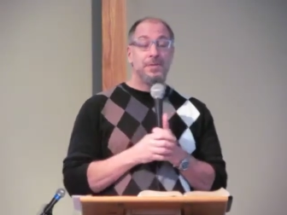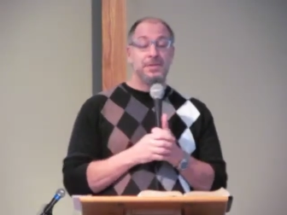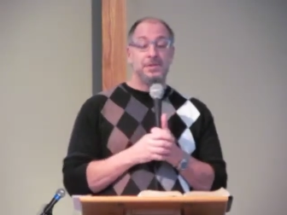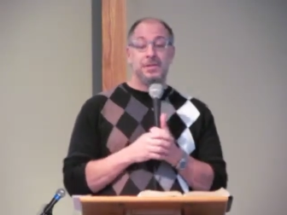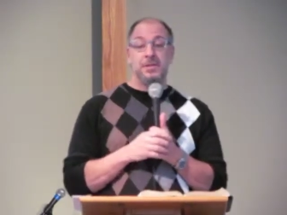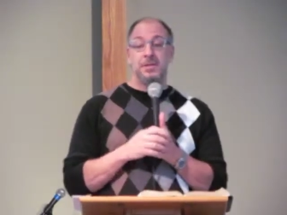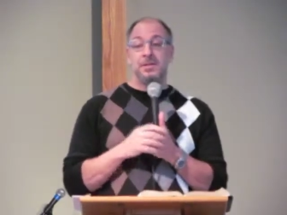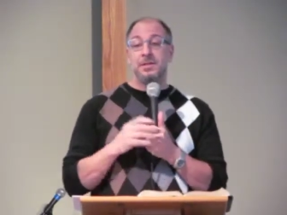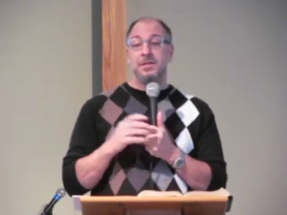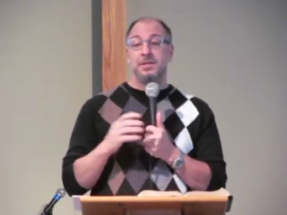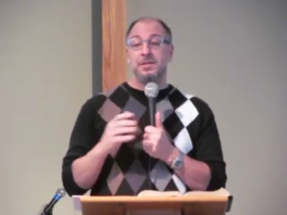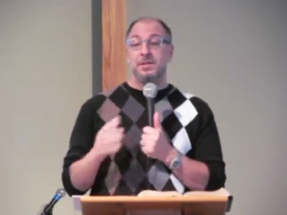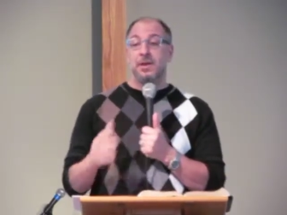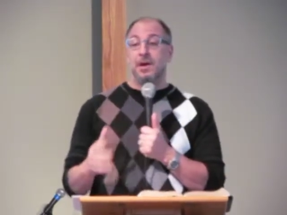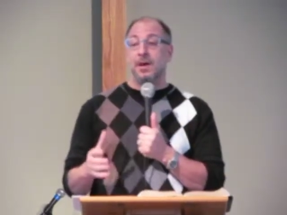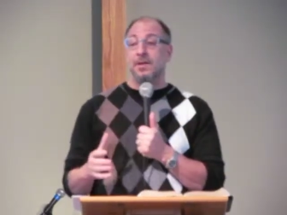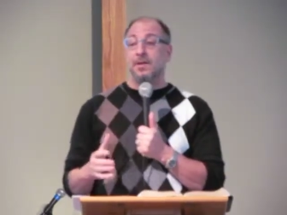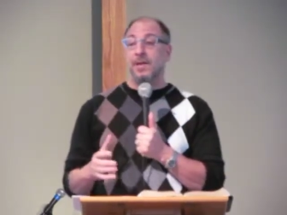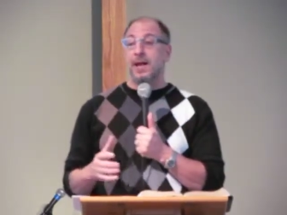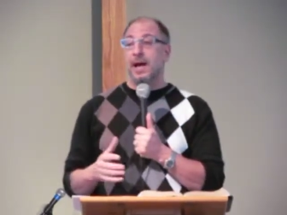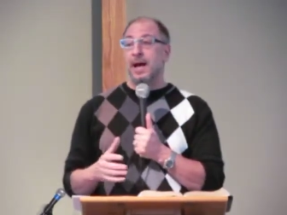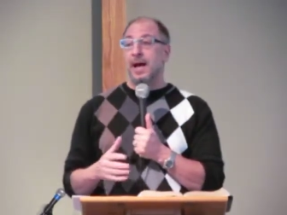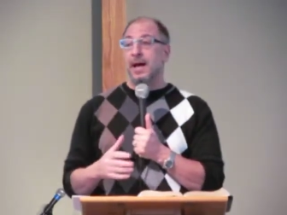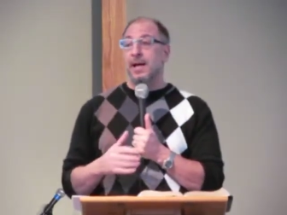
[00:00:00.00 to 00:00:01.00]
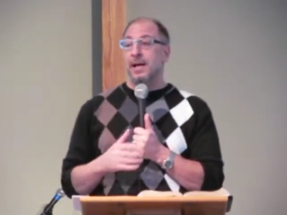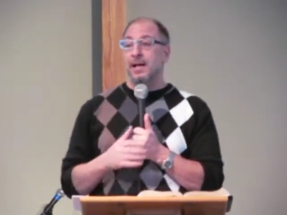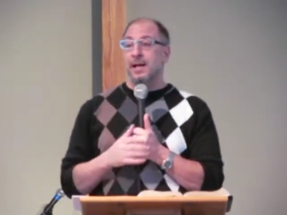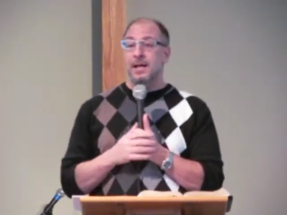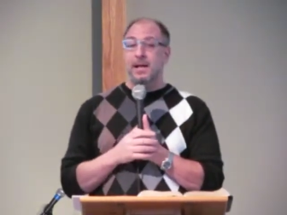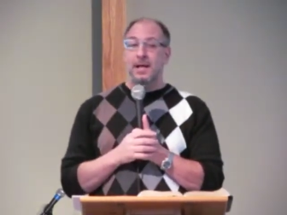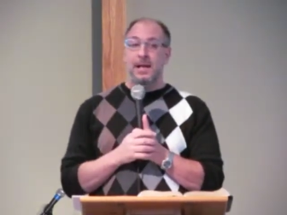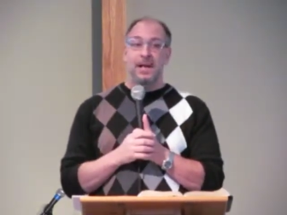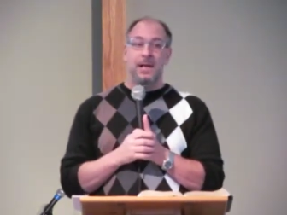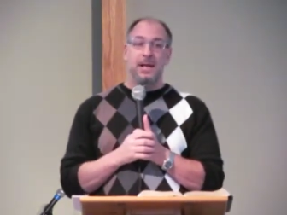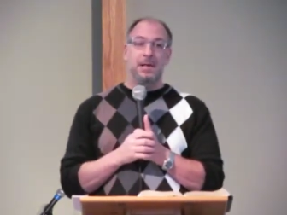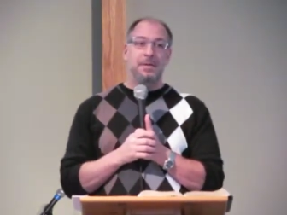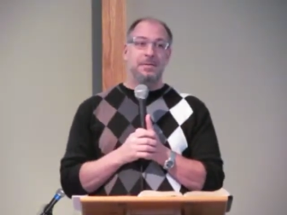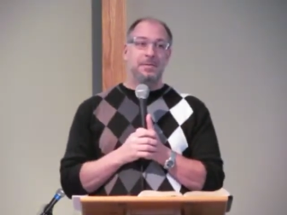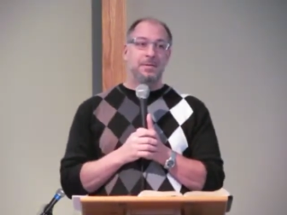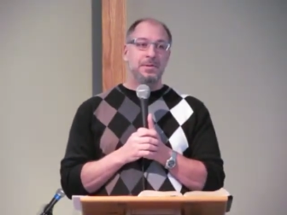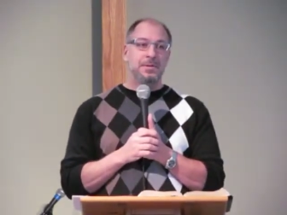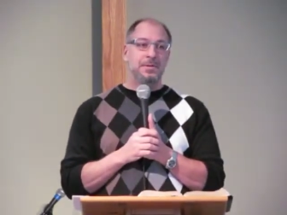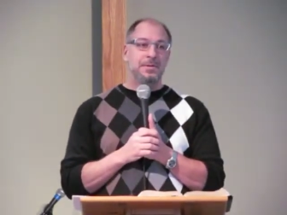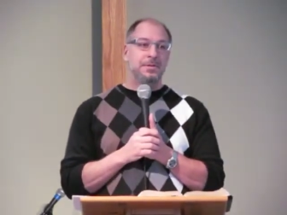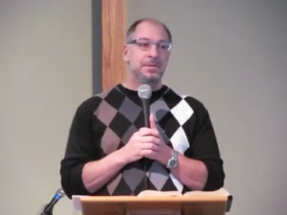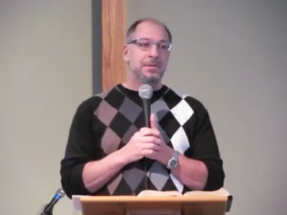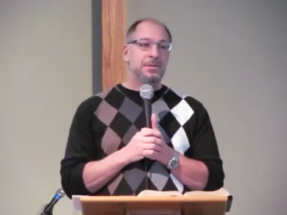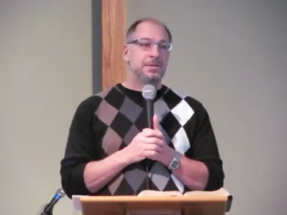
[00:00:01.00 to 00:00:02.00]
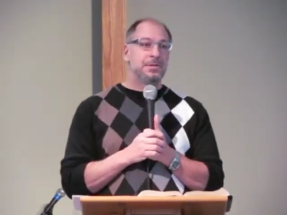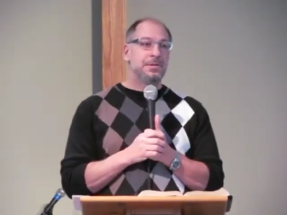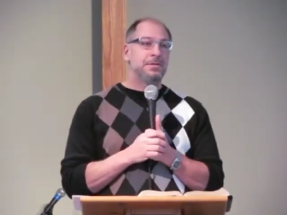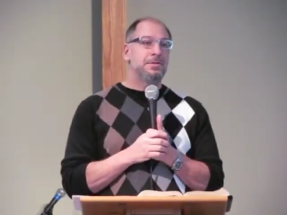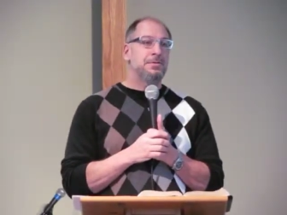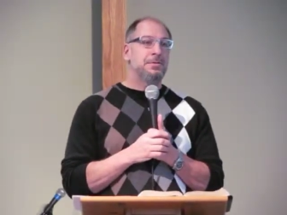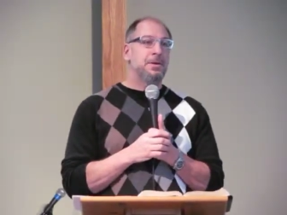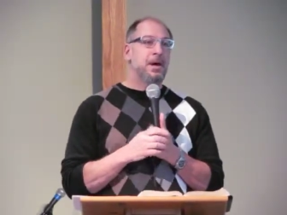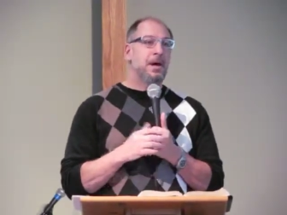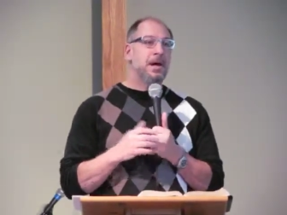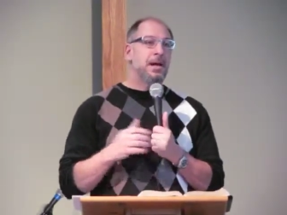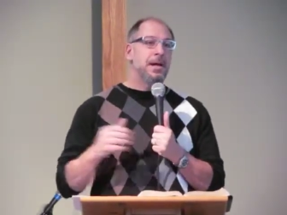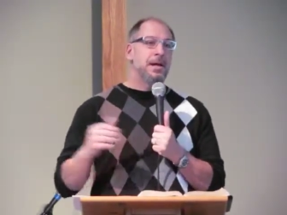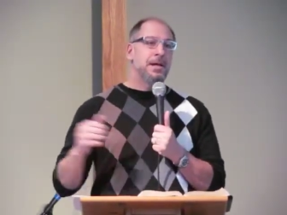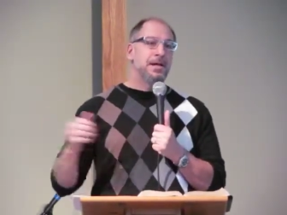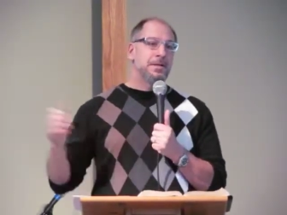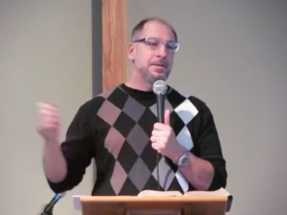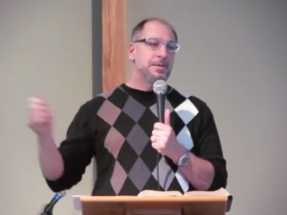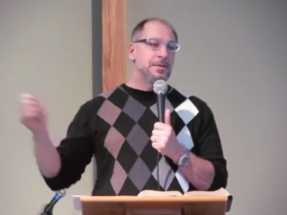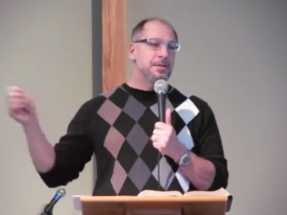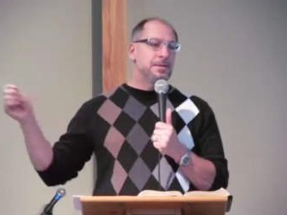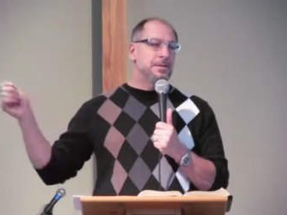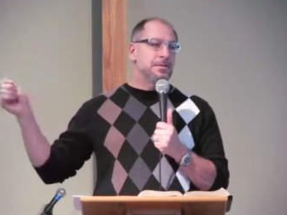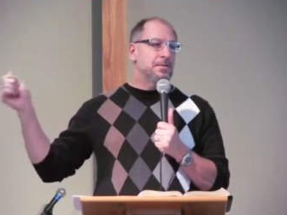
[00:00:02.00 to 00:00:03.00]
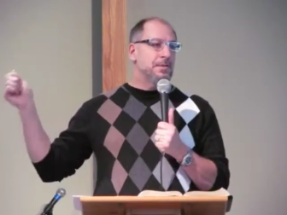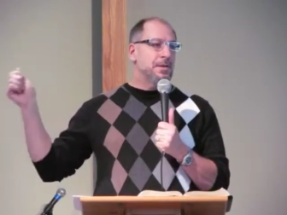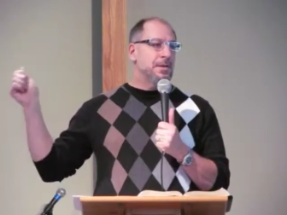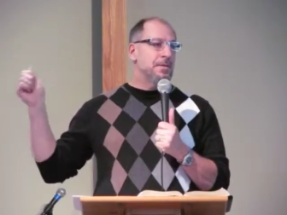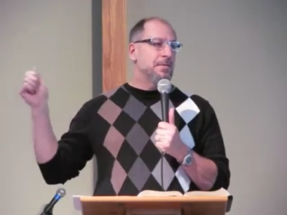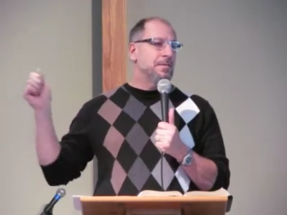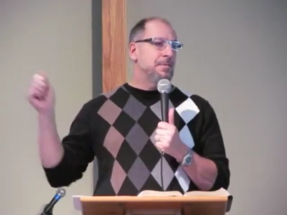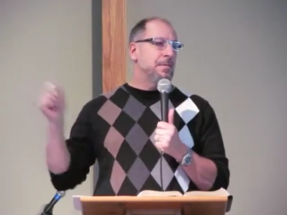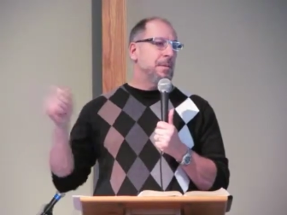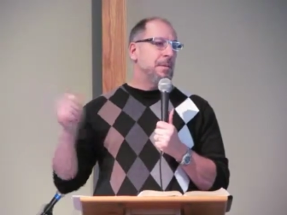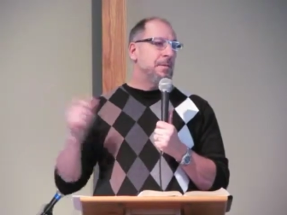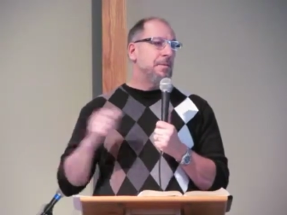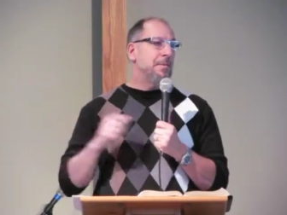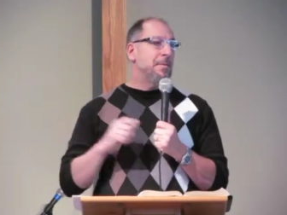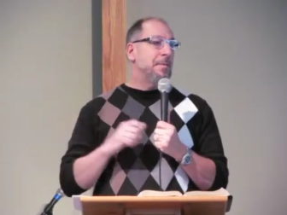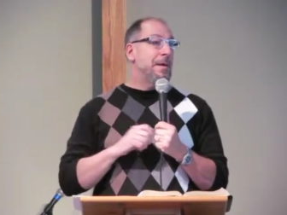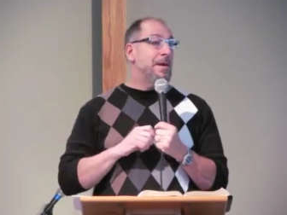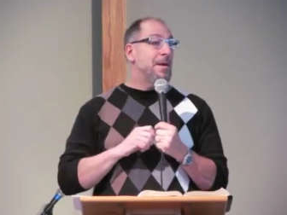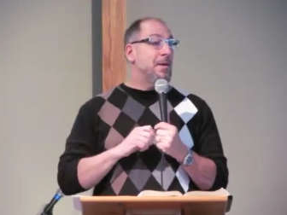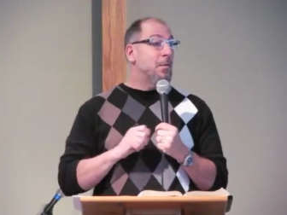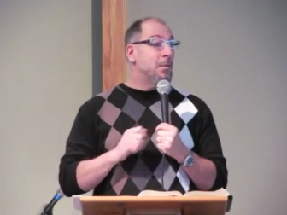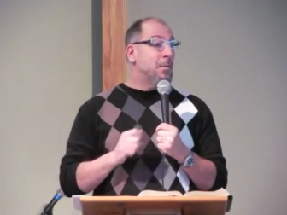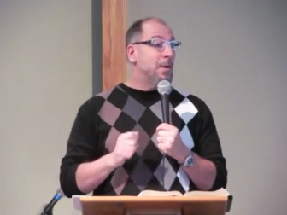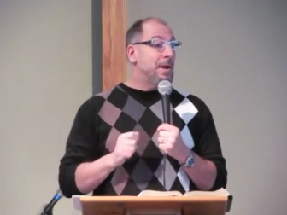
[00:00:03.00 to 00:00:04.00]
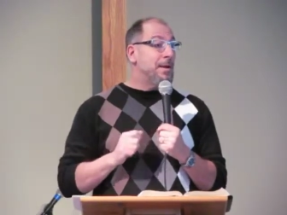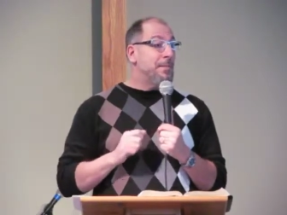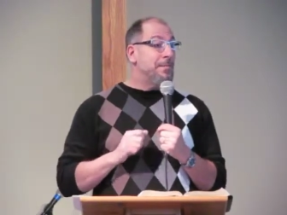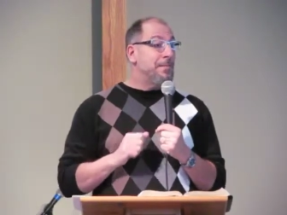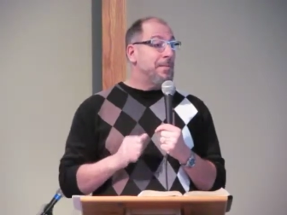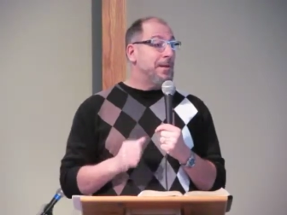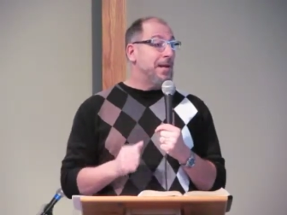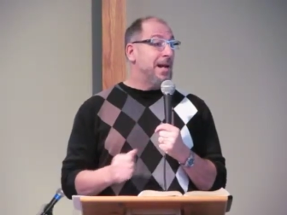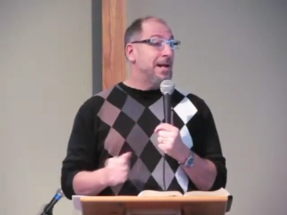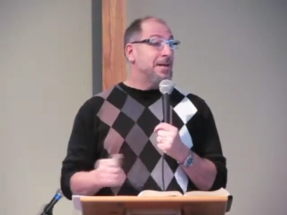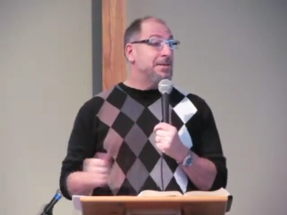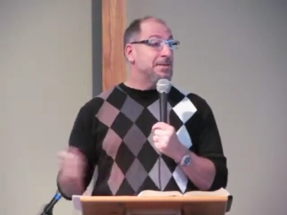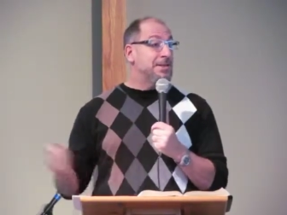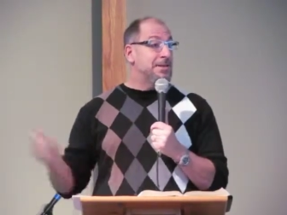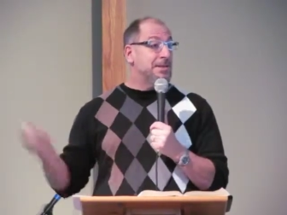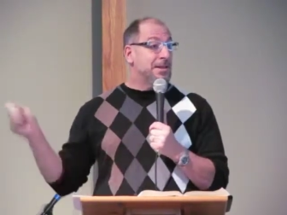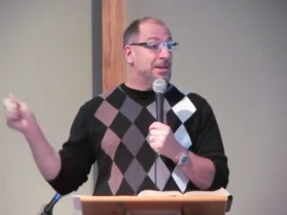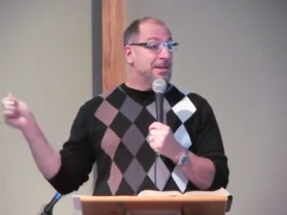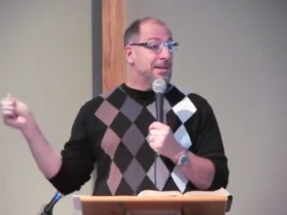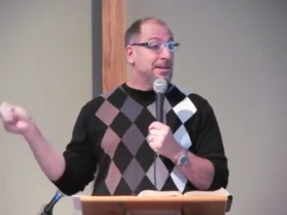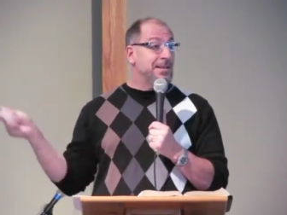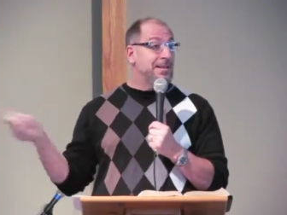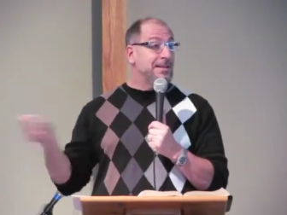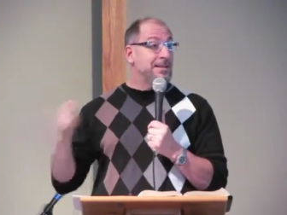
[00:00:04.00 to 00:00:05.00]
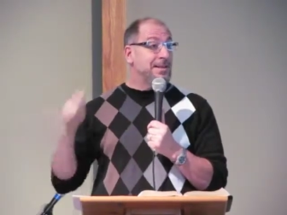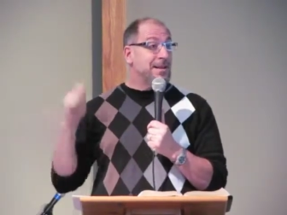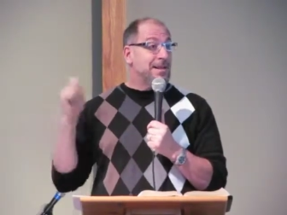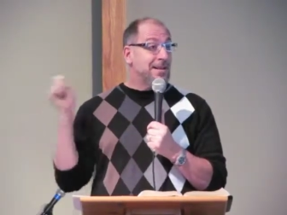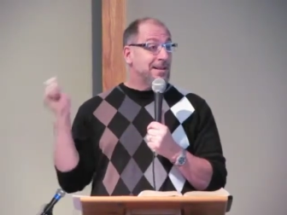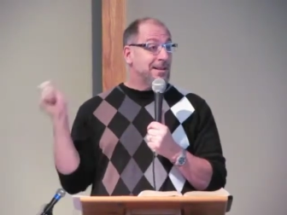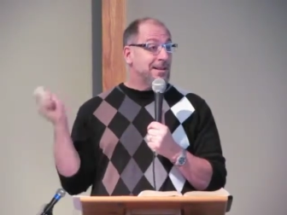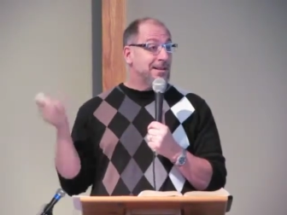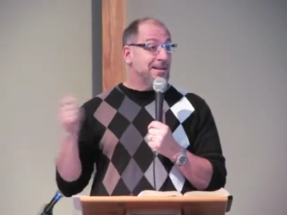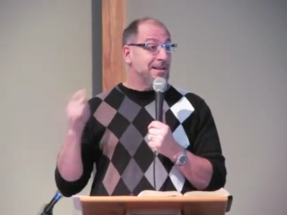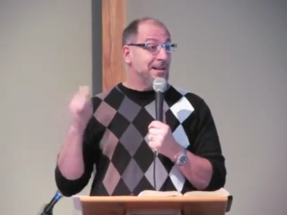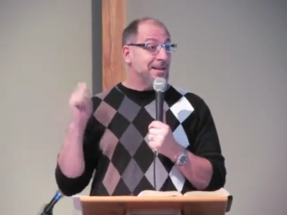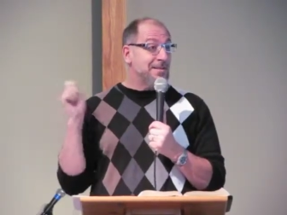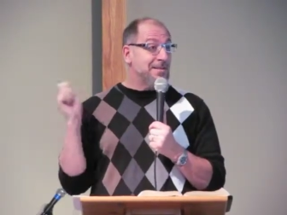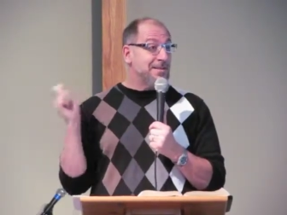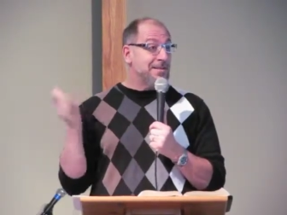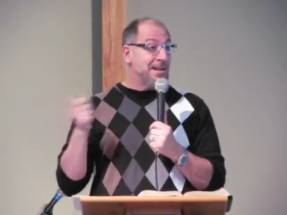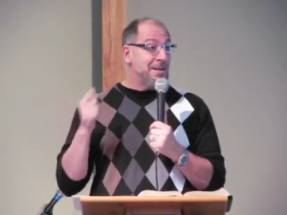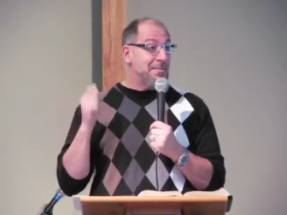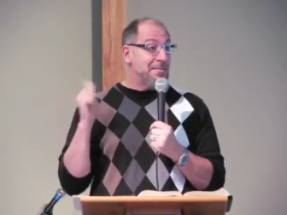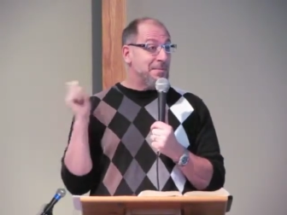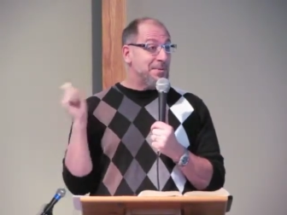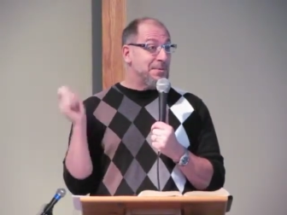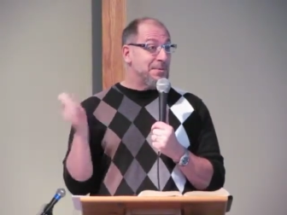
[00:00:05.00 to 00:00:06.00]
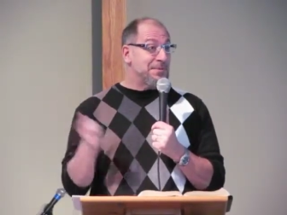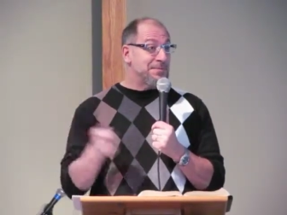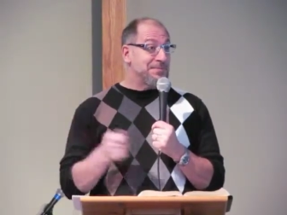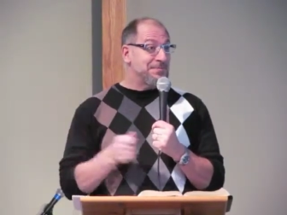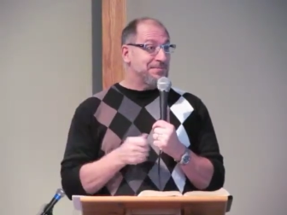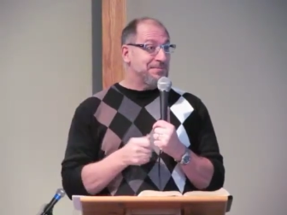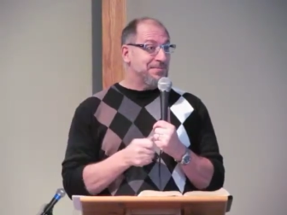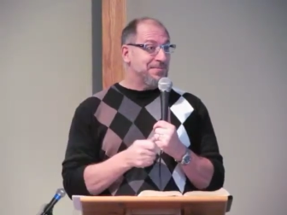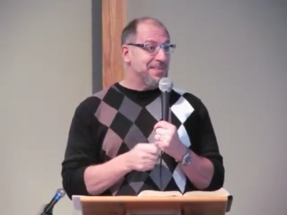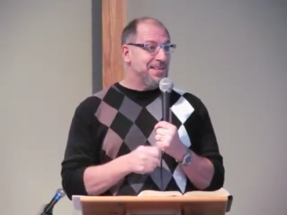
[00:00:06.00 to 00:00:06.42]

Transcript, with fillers: And Jesus saw that, and he was distraught. He just, he remember, he made a whip and actually cleaned it up, cleared out the temple.